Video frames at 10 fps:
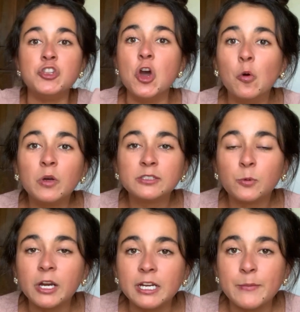No one's
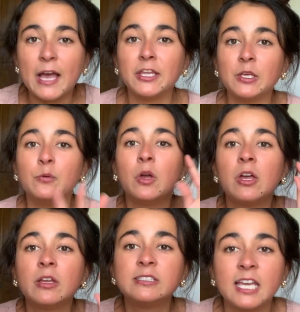worried about you.
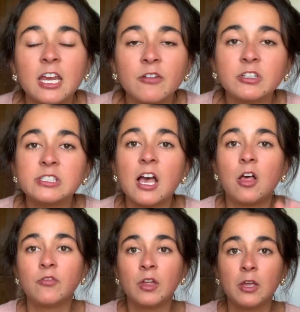Take care of
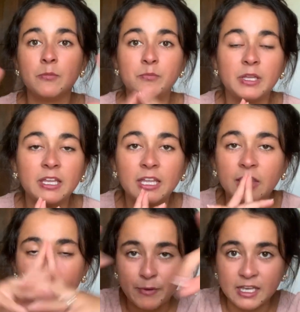yourself.
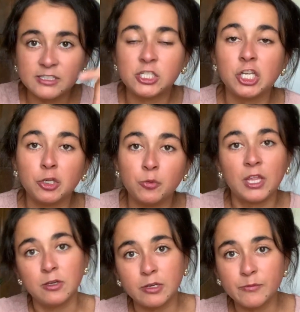Be the best you
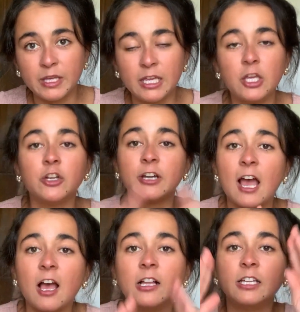that you can be. You're
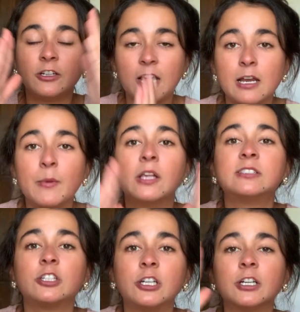not ugly. You're not a
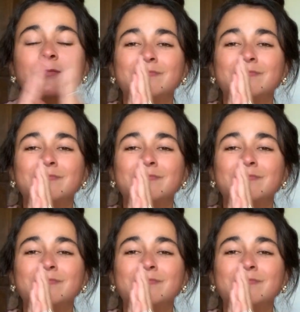monster.